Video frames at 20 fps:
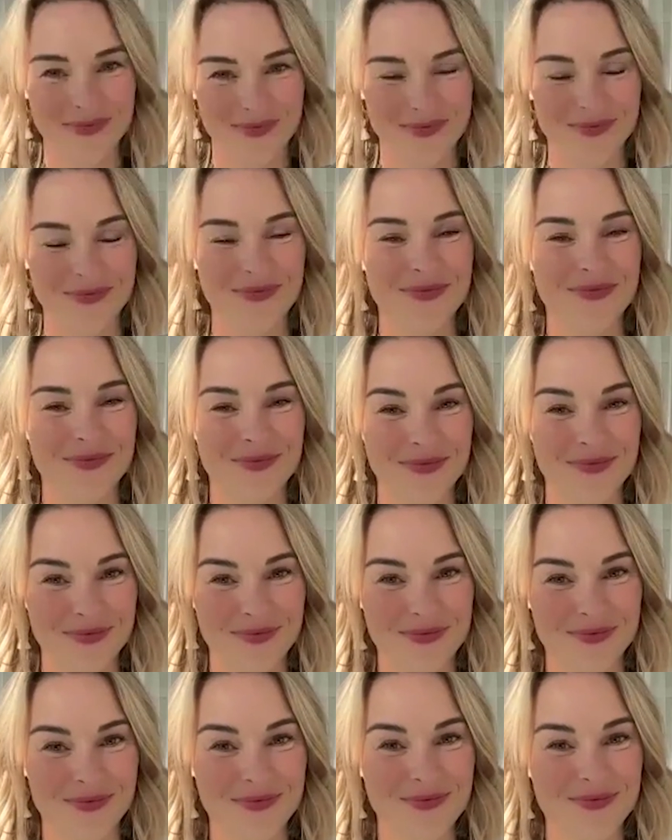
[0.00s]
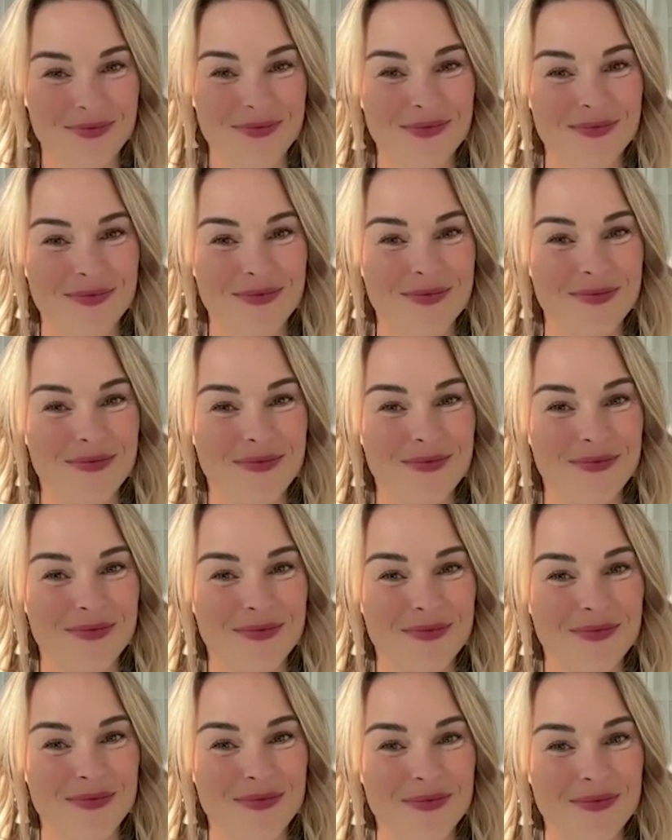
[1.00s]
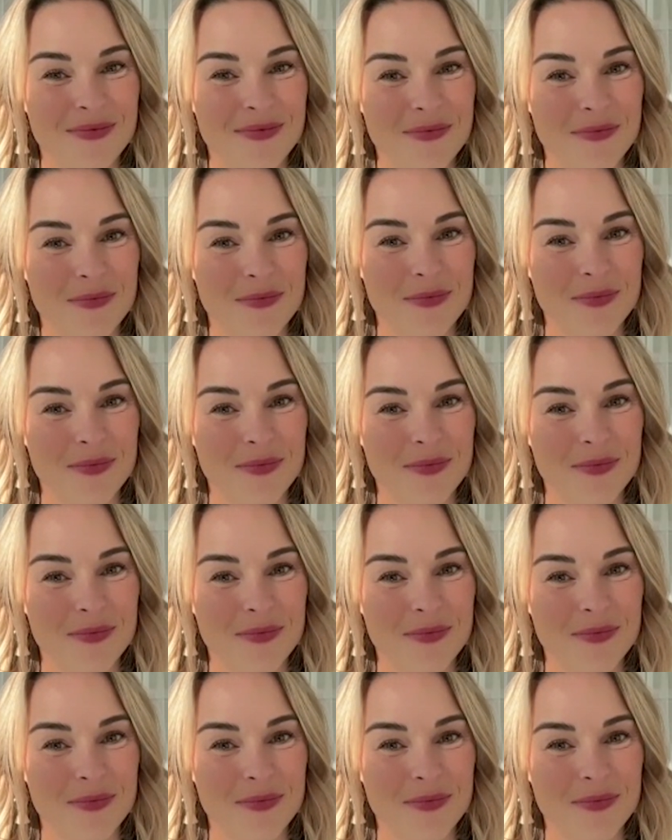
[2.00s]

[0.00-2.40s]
radio frequency levels. Um,